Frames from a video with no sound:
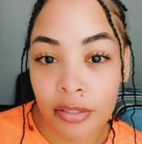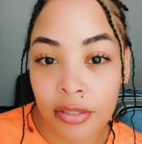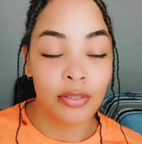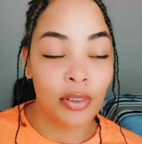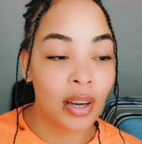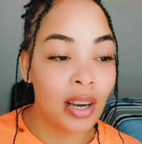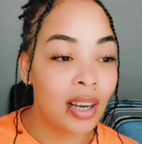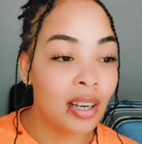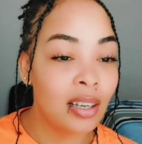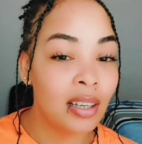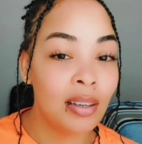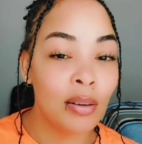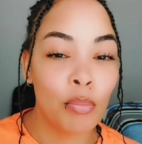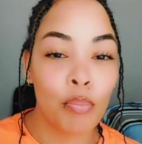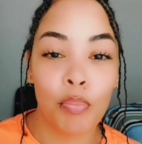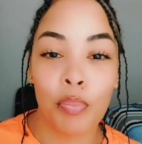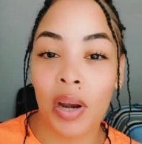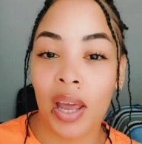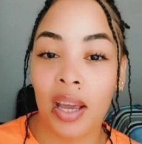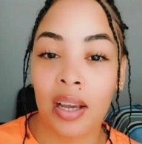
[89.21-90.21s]
For any
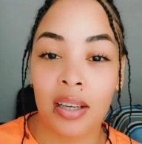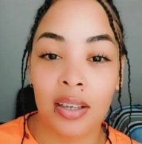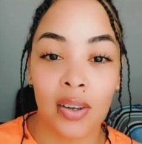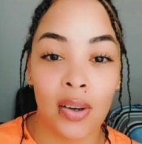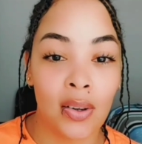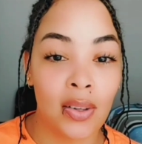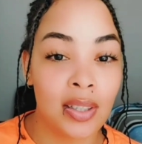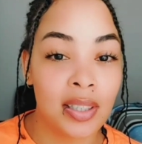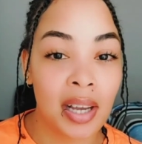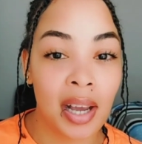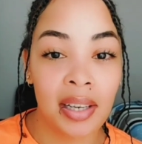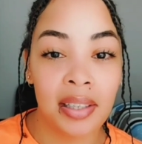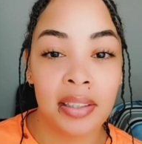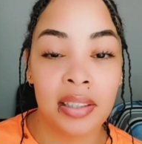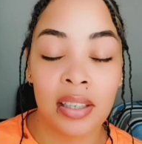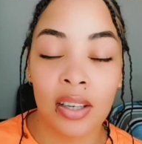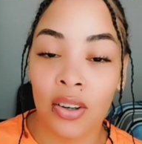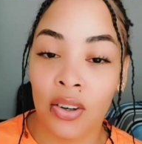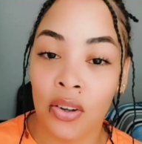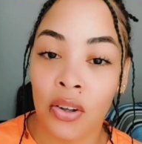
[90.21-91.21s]
black girl,
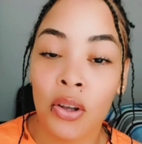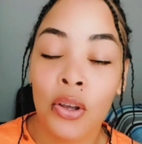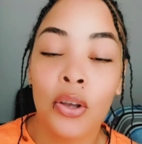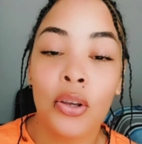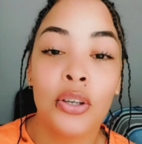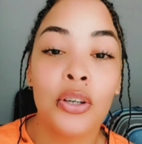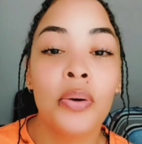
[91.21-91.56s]
colored girl,